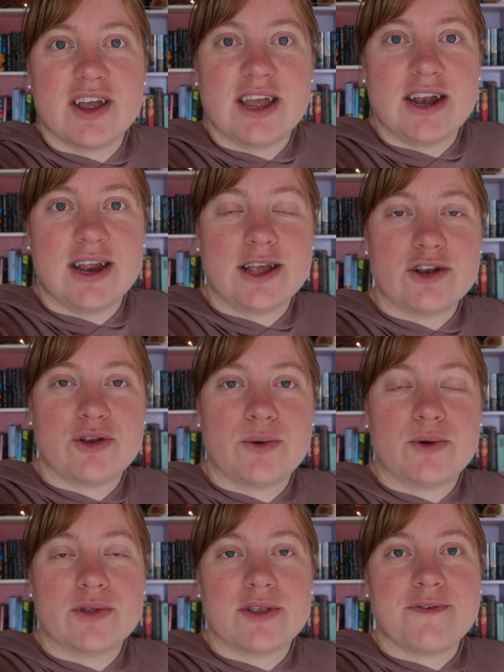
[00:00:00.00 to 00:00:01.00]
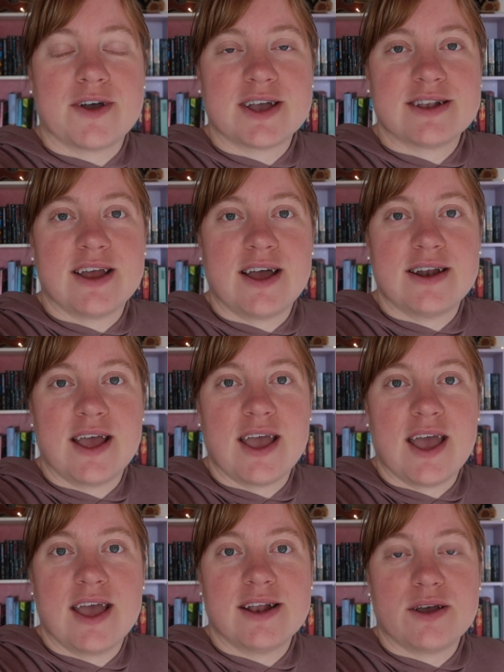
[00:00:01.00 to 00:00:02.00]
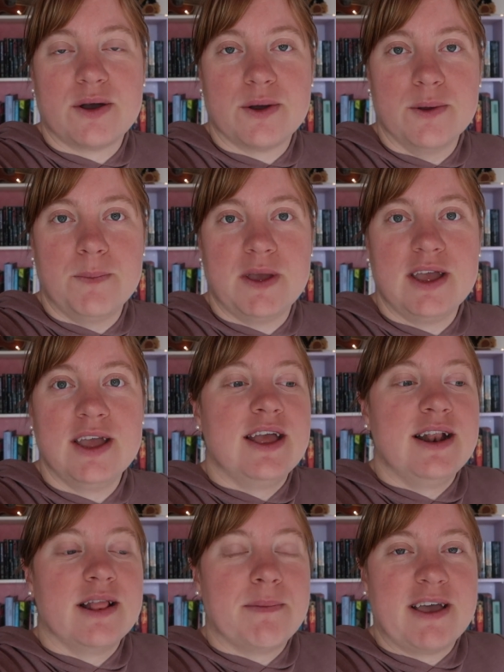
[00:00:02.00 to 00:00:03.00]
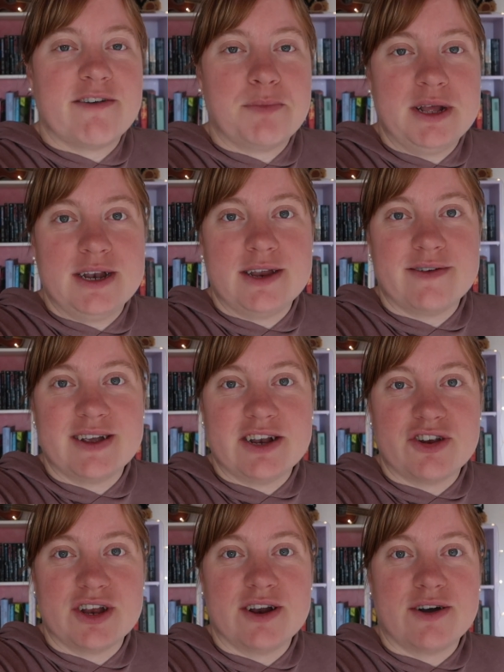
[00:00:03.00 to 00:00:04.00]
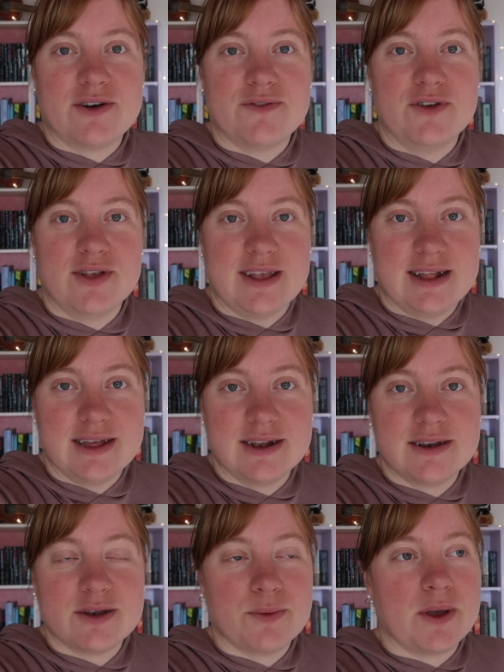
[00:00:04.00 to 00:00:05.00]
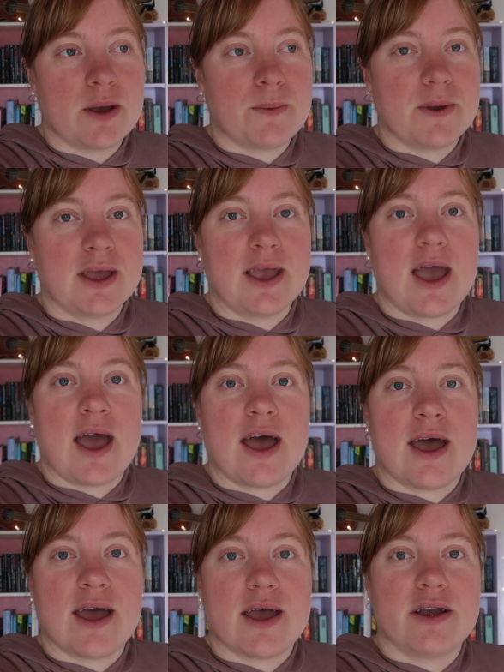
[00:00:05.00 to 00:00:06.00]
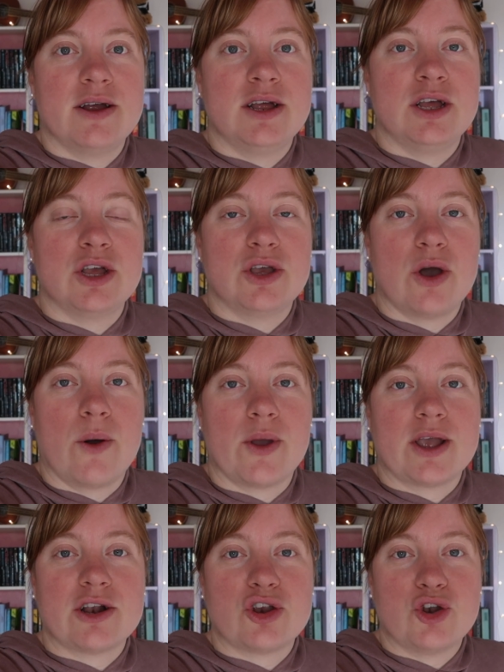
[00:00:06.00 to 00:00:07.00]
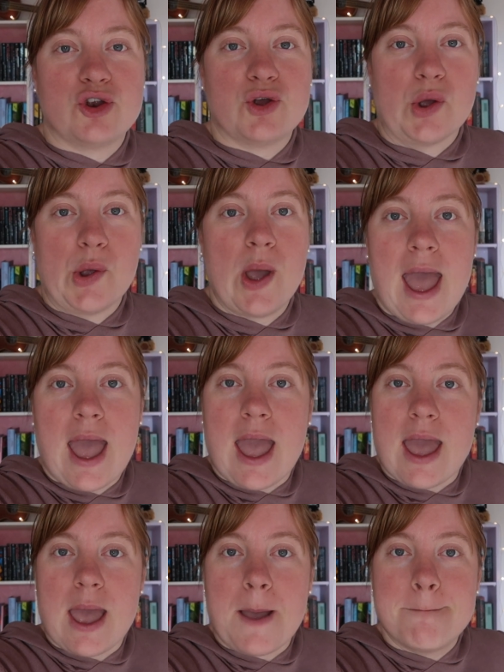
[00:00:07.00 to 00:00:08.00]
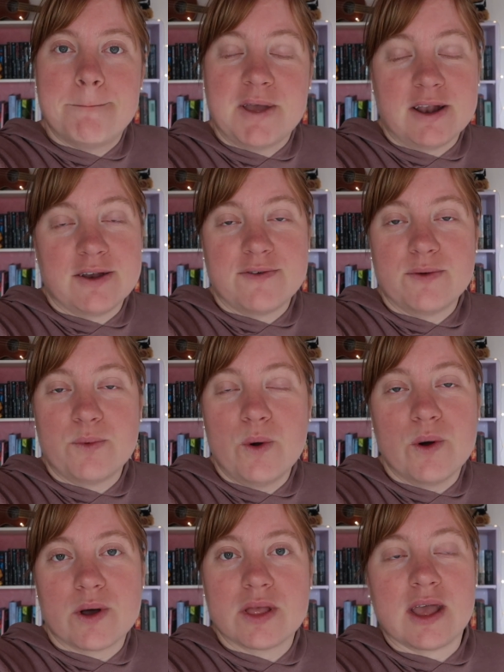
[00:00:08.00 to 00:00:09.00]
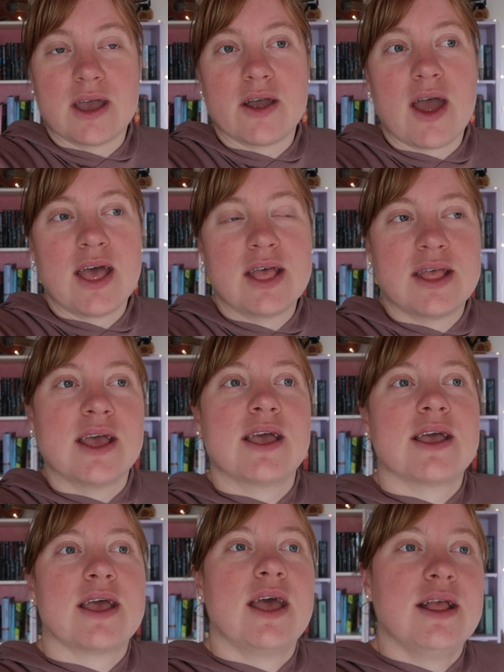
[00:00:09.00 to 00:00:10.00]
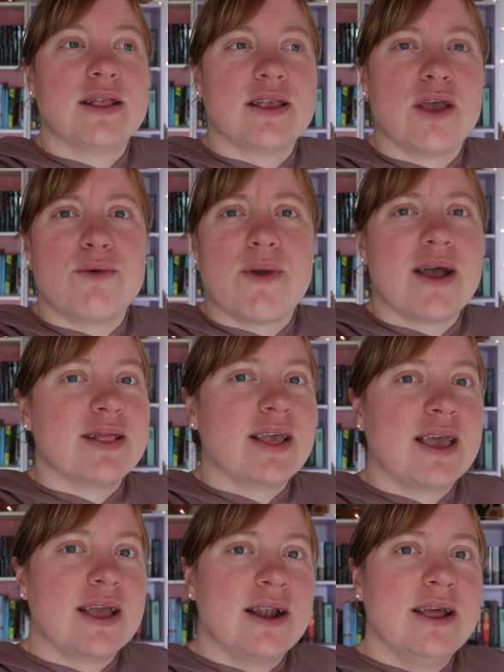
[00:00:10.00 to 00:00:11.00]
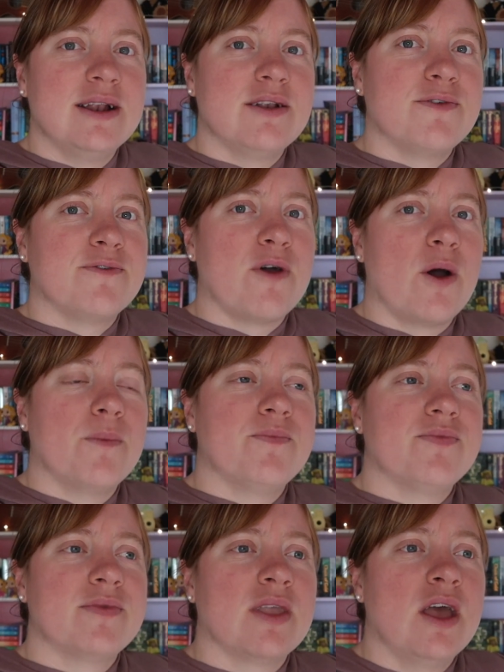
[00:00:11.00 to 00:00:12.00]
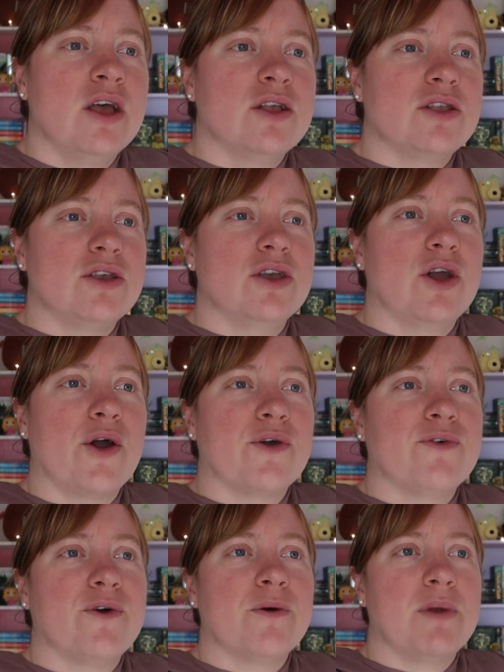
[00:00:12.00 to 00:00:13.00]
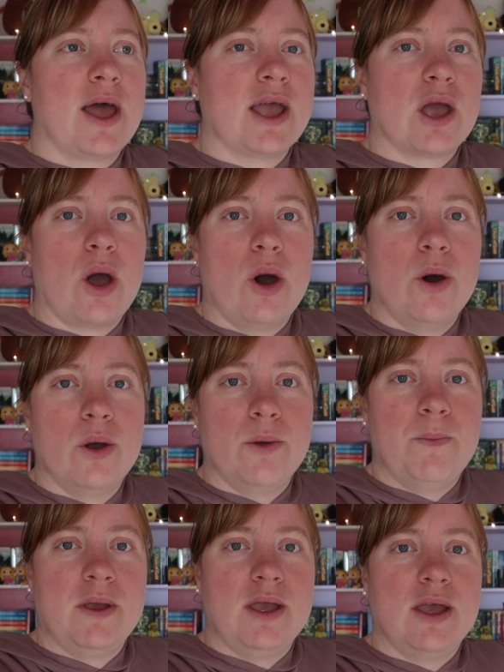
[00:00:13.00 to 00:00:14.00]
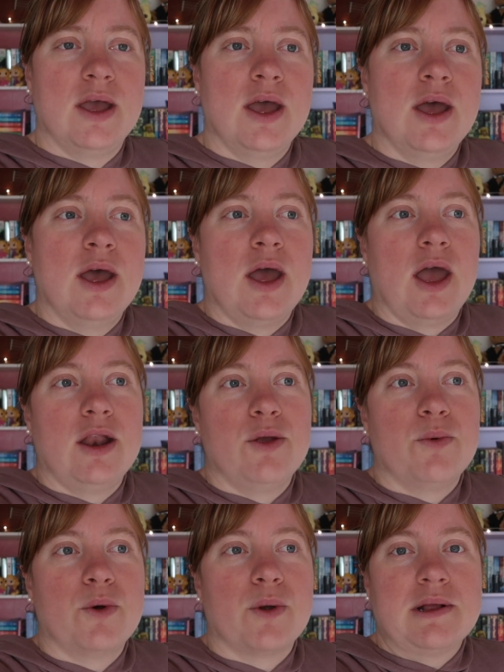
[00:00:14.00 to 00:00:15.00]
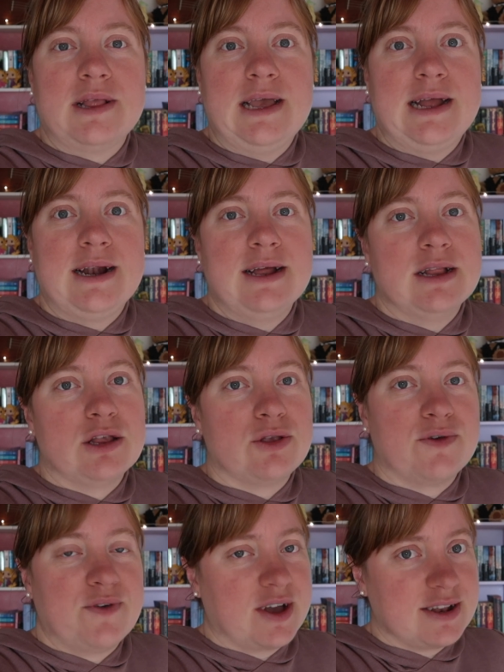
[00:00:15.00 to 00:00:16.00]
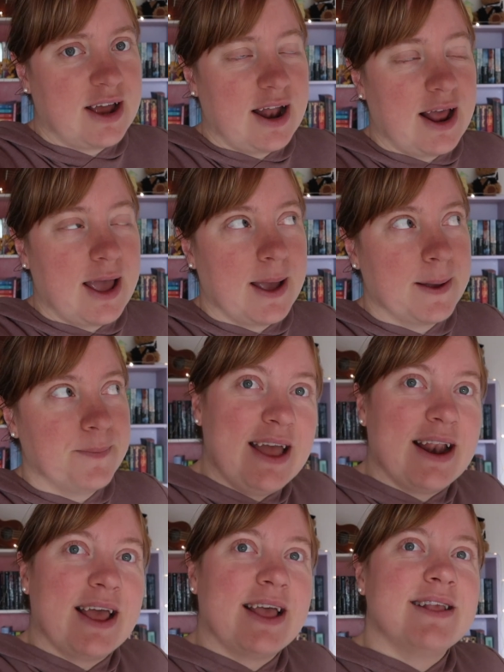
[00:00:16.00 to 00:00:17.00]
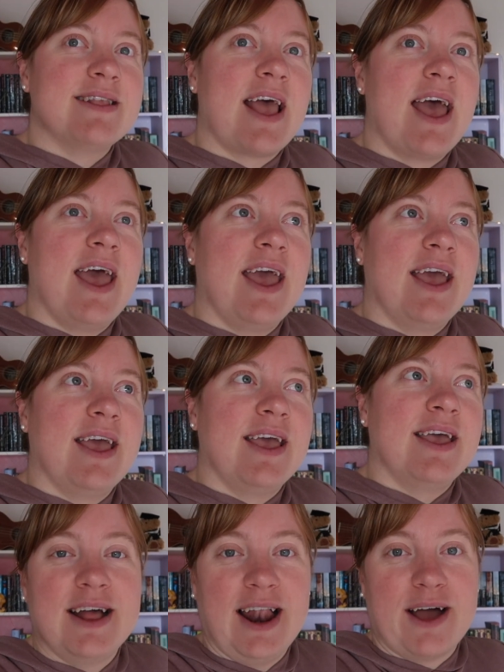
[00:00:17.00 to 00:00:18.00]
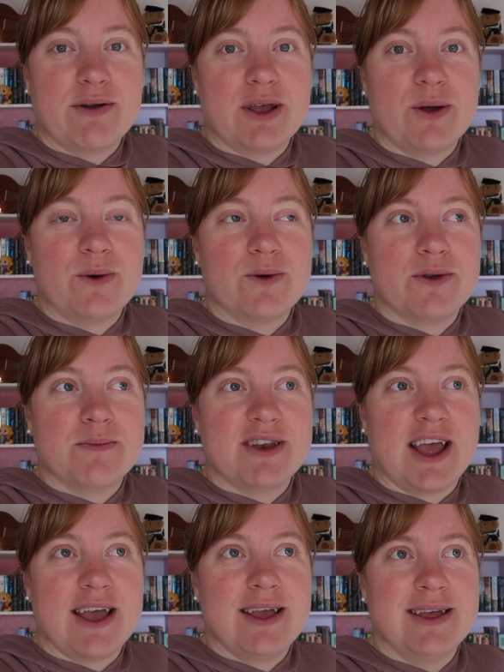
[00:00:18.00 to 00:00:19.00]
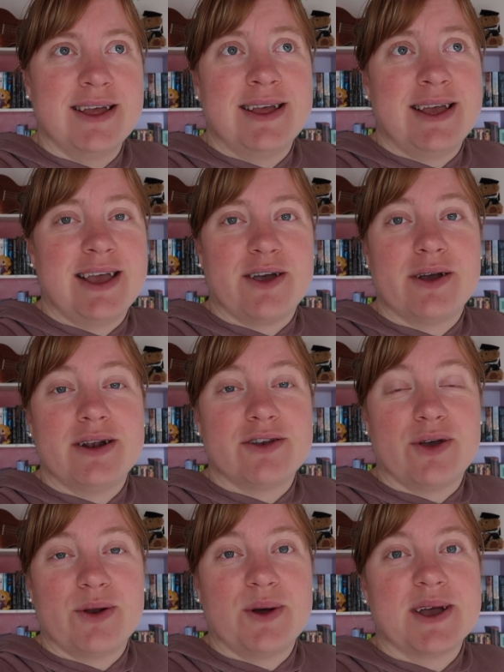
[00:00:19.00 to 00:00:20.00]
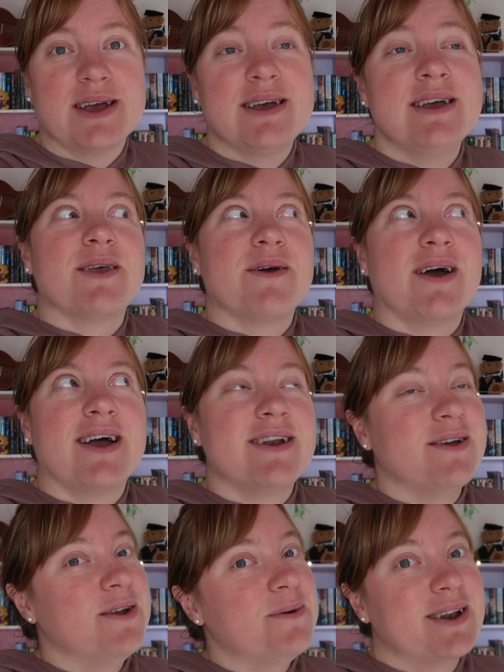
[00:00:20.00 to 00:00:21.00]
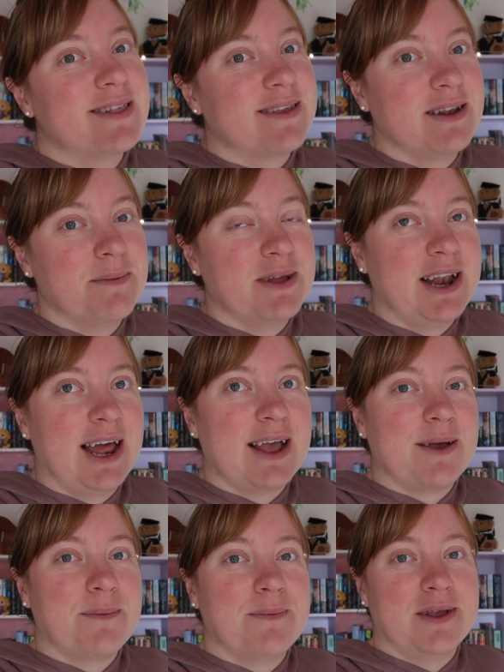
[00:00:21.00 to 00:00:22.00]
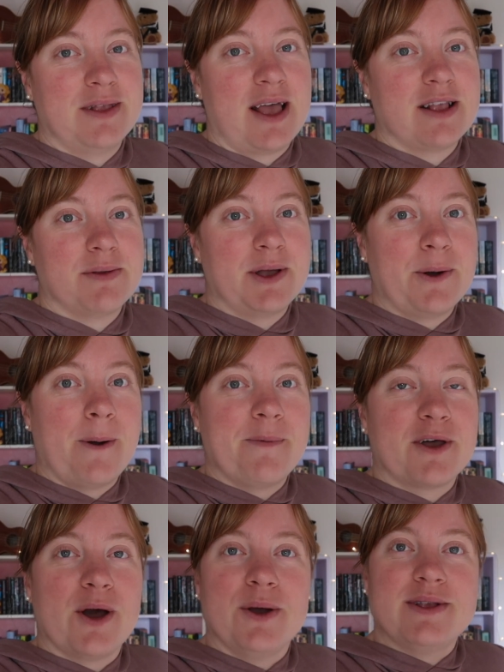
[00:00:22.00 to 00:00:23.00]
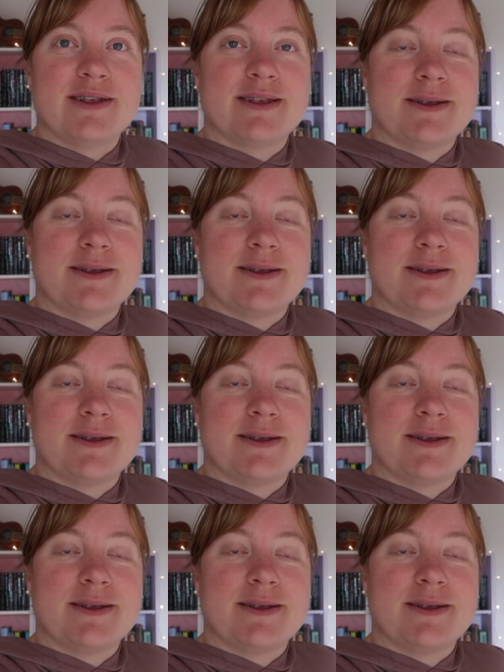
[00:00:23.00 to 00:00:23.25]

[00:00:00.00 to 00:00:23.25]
heading towards Whakatane and Ohope in the Bay of Plenty region of New Zealand, where we are going to do a bit of a walk there. I think it's around the headland so you go from like Ohope and you walk around the headlands to Whakatane. It is a cloudy autumn day here in Tauranga, so I don't know what it's going to be like as we go up the coast.